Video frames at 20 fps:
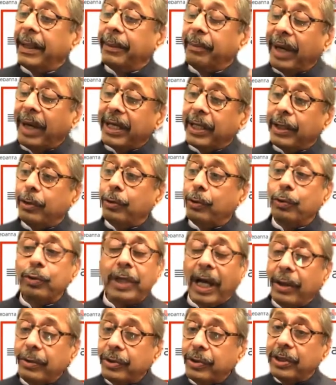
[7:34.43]
But in
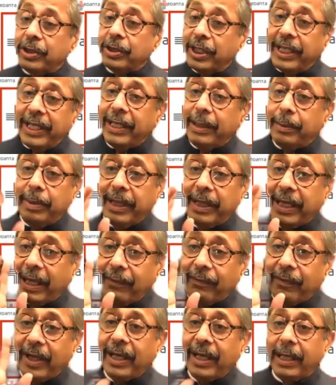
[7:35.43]
2003, it
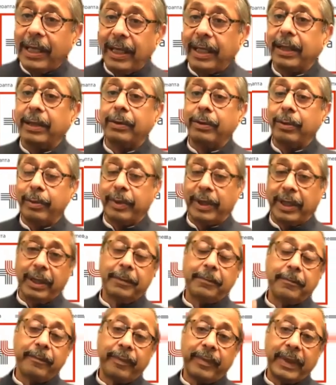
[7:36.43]
became very clear to me